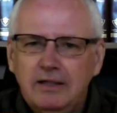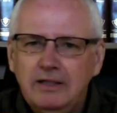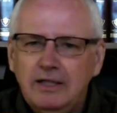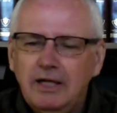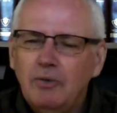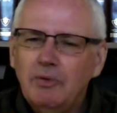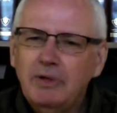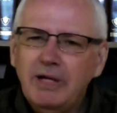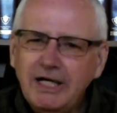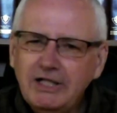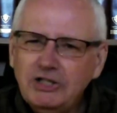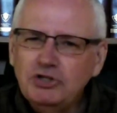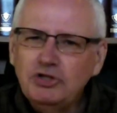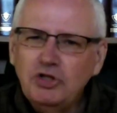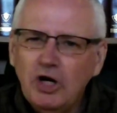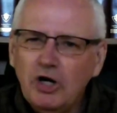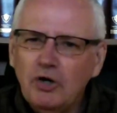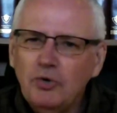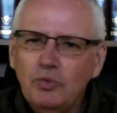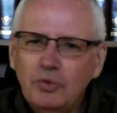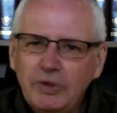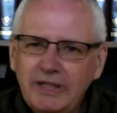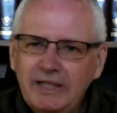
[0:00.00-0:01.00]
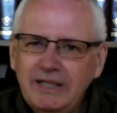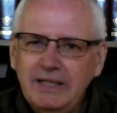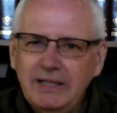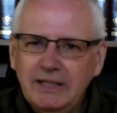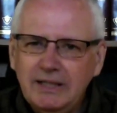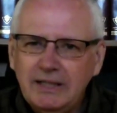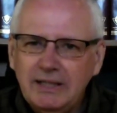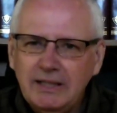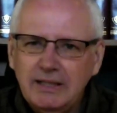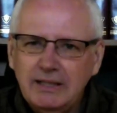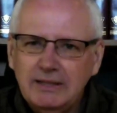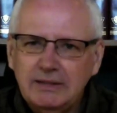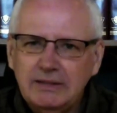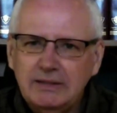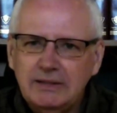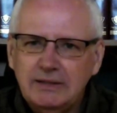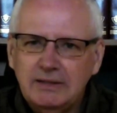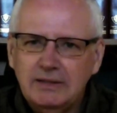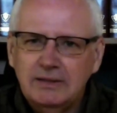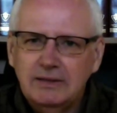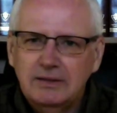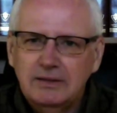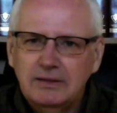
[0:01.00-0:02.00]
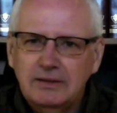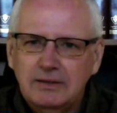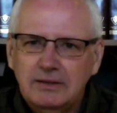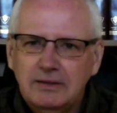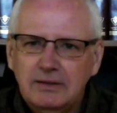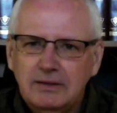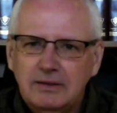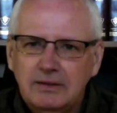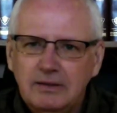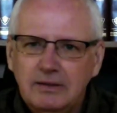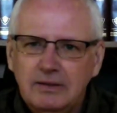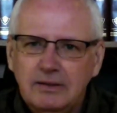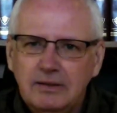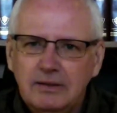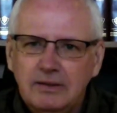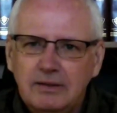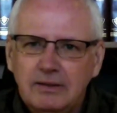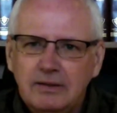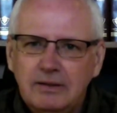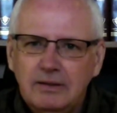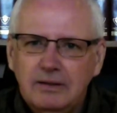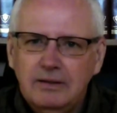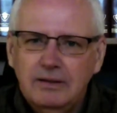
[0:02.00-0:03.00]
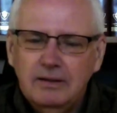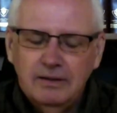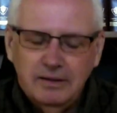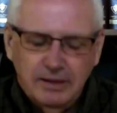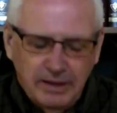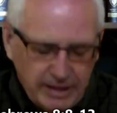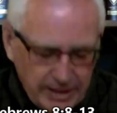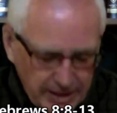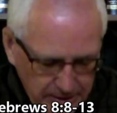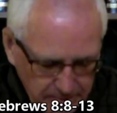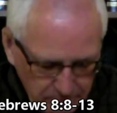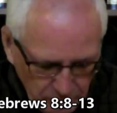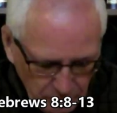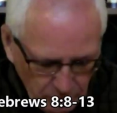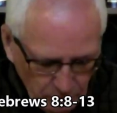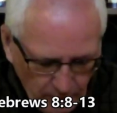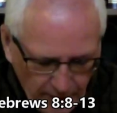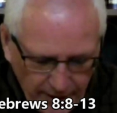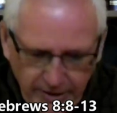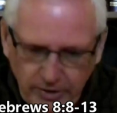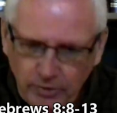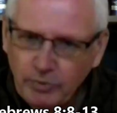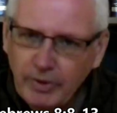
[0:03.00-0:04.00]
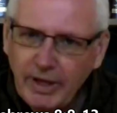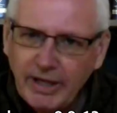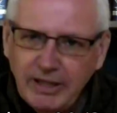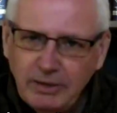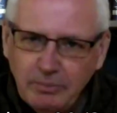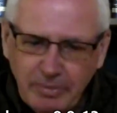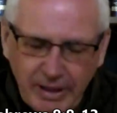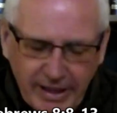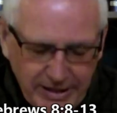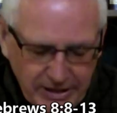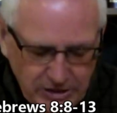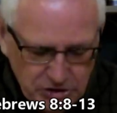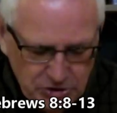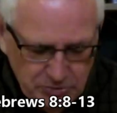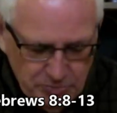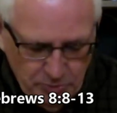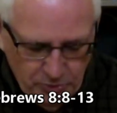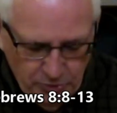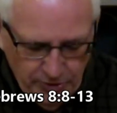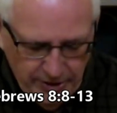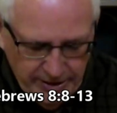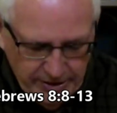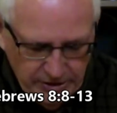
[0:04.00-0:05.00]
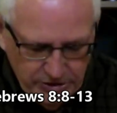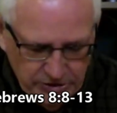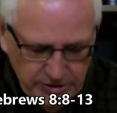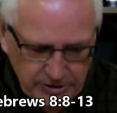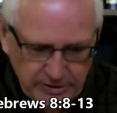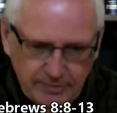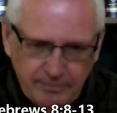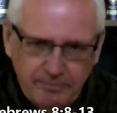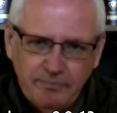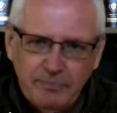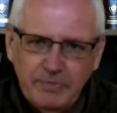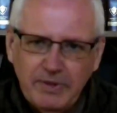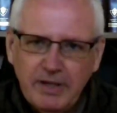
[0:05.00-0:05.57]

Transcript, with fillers: Now, when I start reading this, the Hebrew writer writing by inspiration,